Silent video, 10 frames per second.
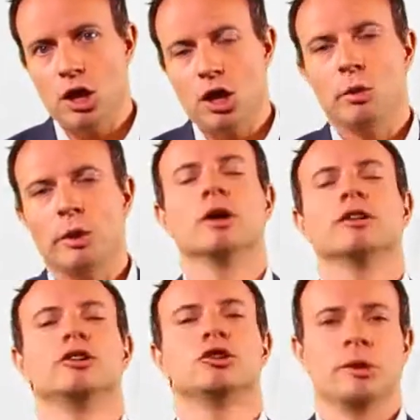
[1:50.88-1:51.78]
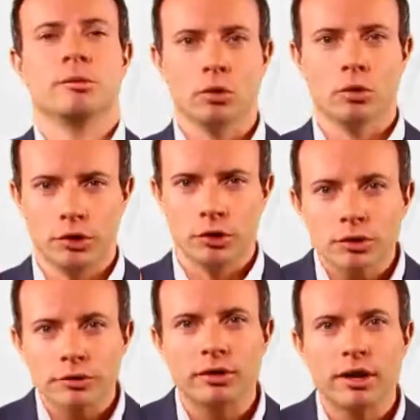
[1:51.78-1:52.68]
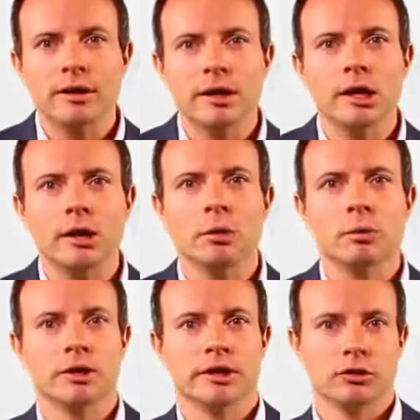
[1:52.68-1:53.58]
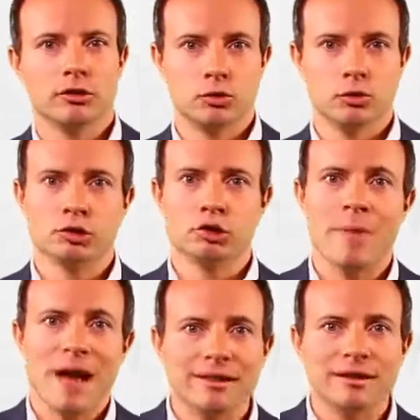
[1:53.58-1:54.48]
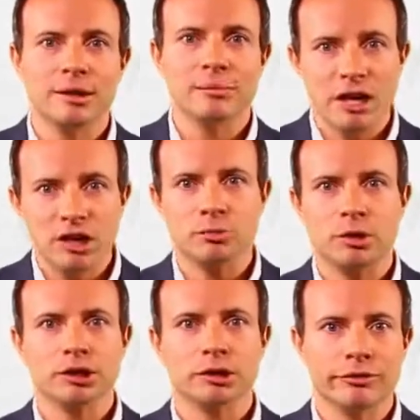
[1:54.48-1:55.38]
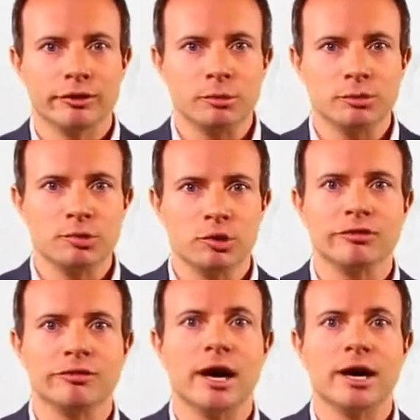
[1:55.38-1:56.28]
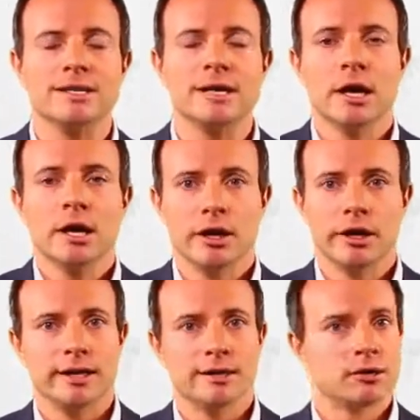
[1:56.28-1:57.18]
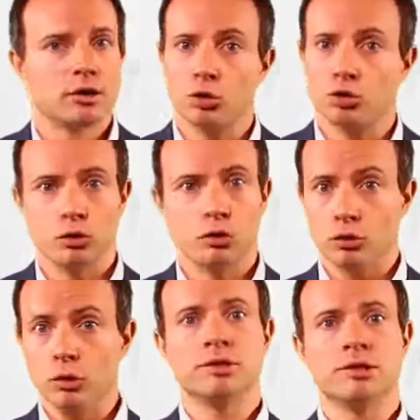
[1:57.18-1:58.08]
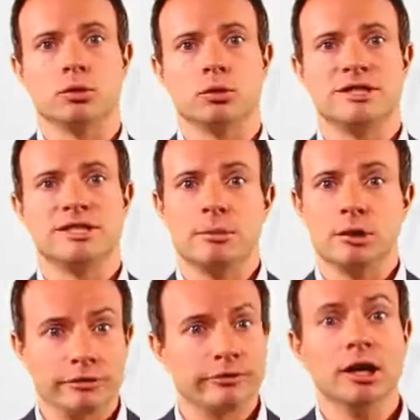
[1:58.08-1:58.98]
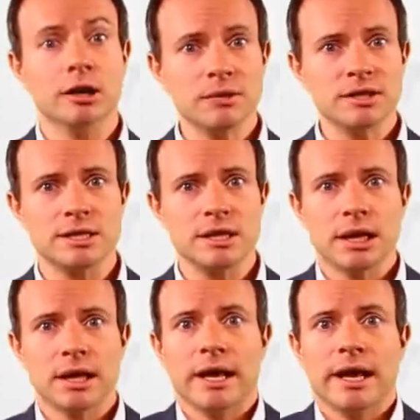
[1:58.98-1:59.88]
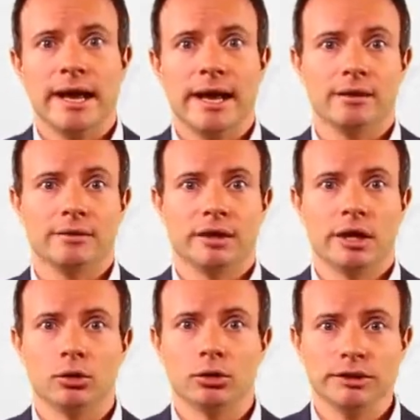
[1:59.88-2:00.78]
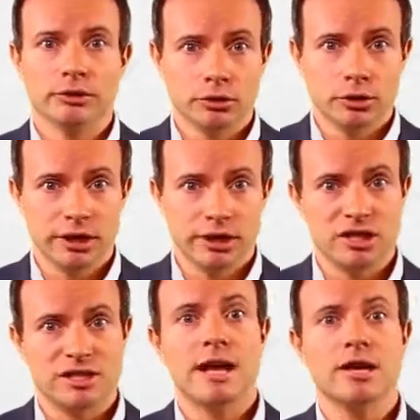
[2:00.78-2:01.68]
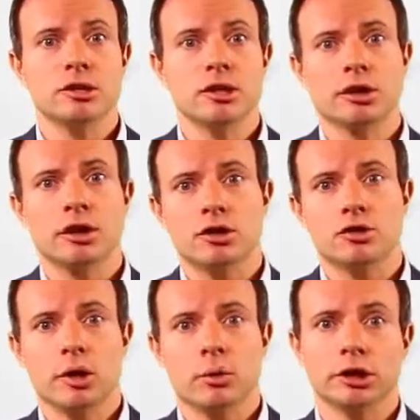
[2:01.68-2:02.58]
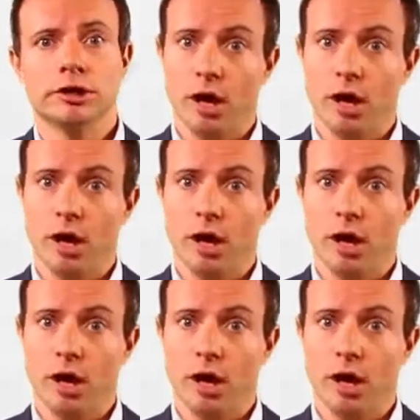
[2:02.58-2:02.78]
We want it to be more user-friendly, we want it to automatically benchmark the farms' profiles against control groups or similar farms, and according to the legislation of the country where they